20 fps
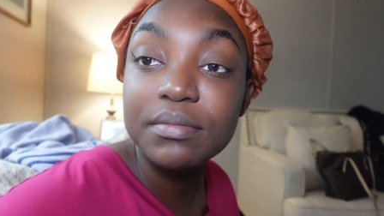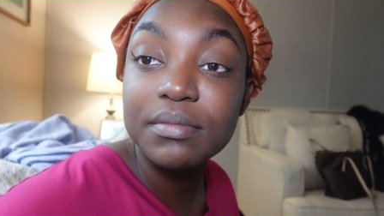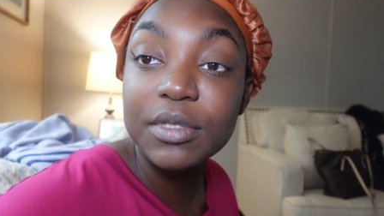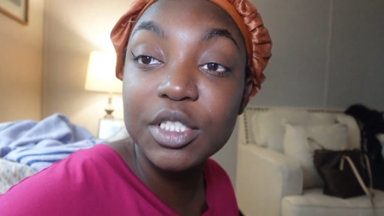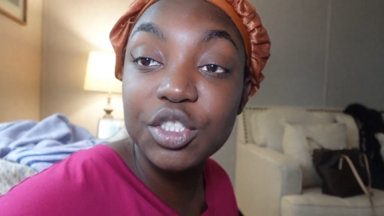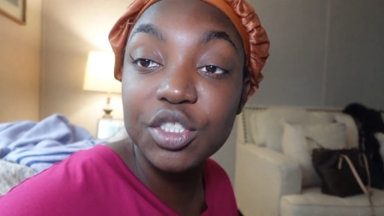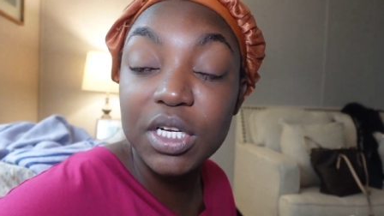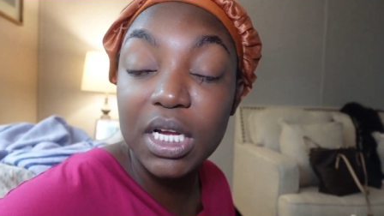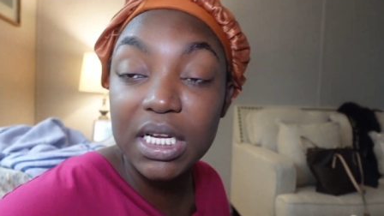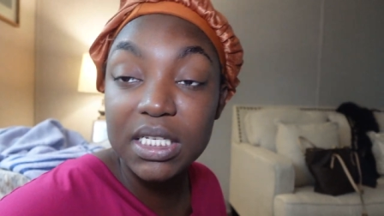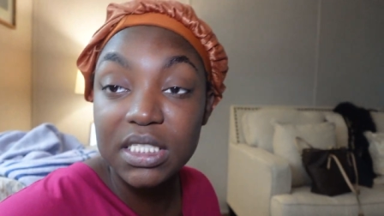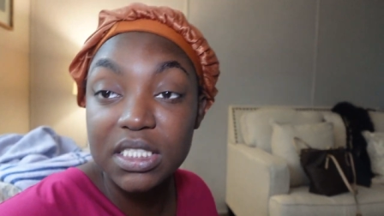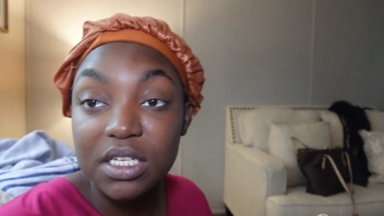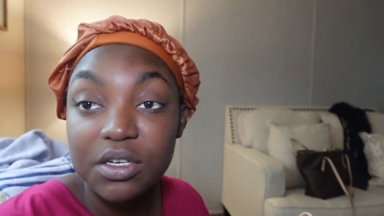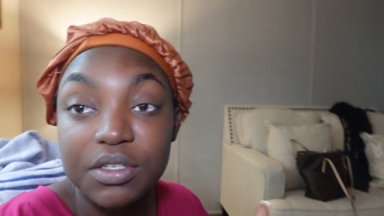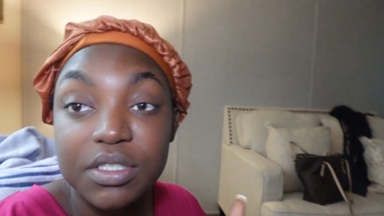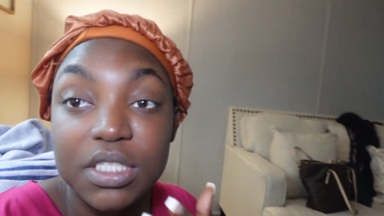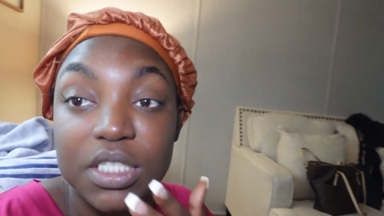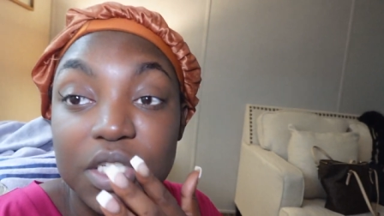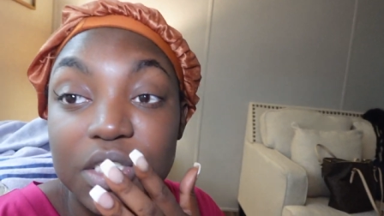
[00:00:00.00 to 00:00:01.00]
let you guys
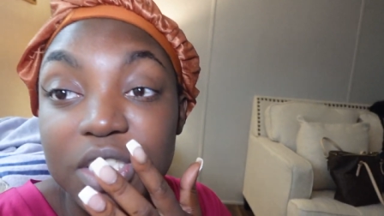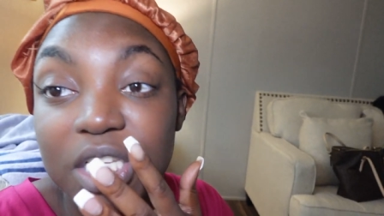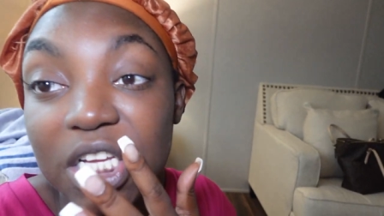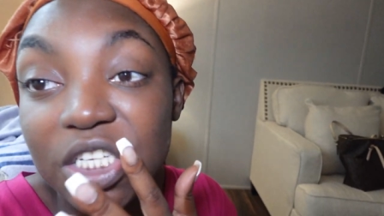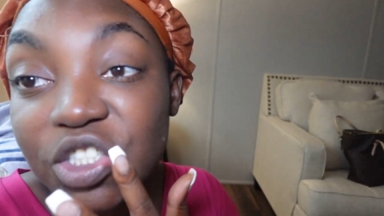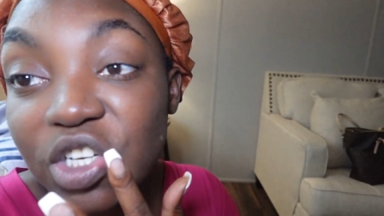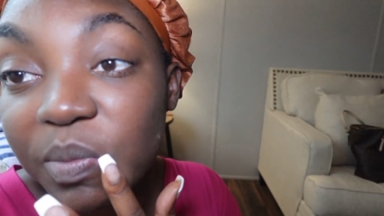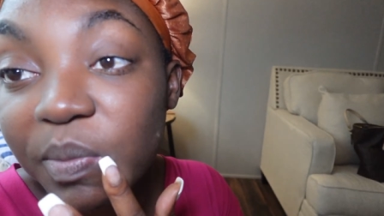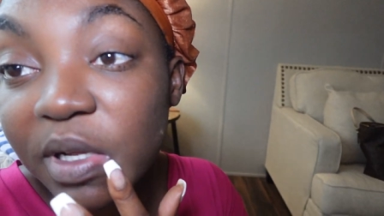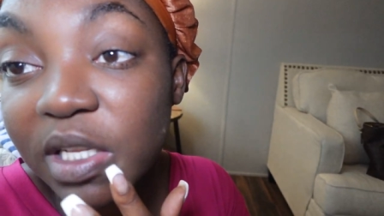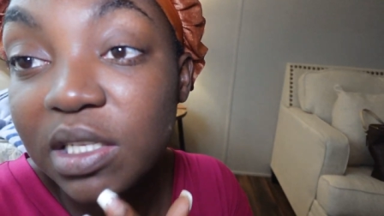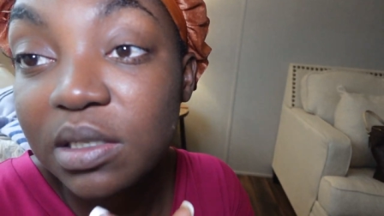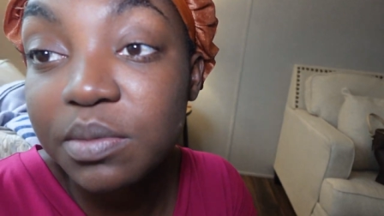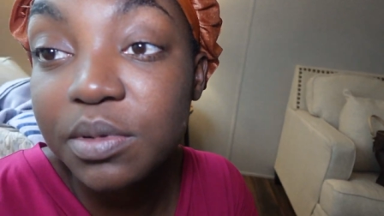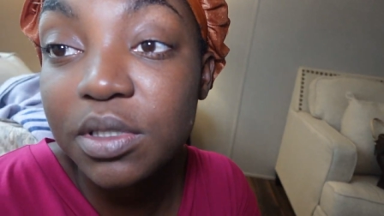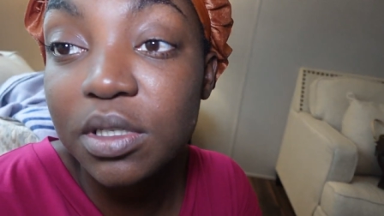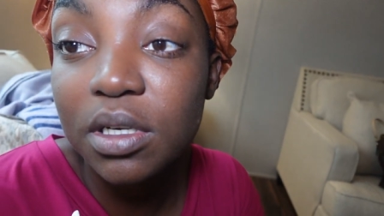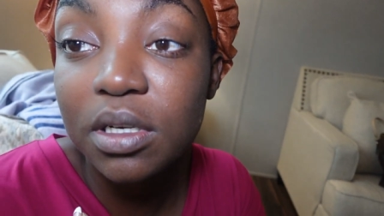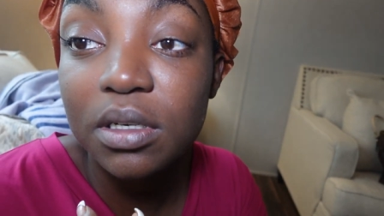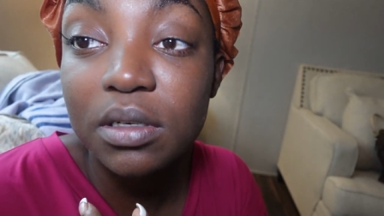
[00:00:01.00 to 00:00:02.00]
know. Excuse how dry my
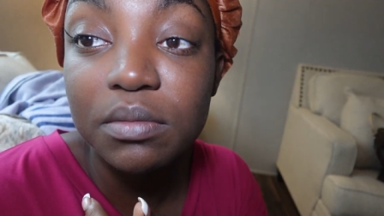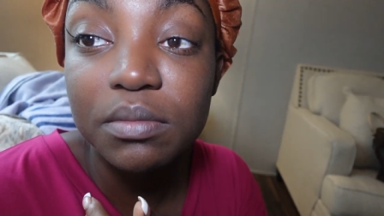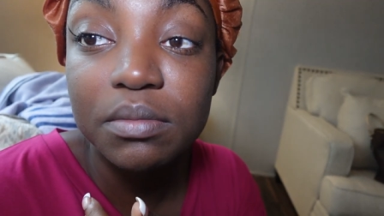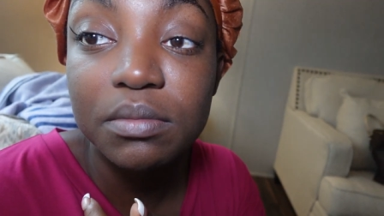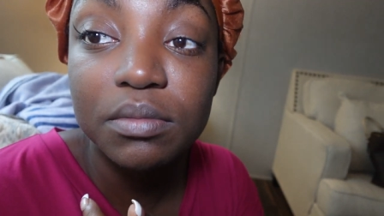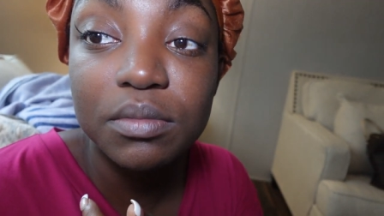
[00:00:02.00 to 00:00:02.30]
lips are.